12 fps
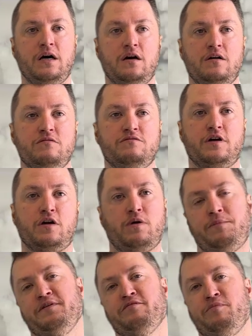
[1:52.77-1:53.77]
of
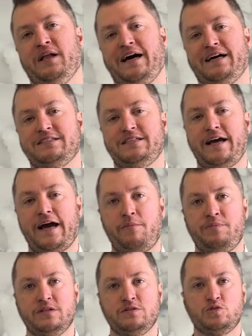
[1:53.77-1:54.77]
eruptive blast
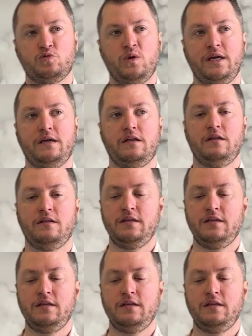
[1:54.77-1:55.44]
happens when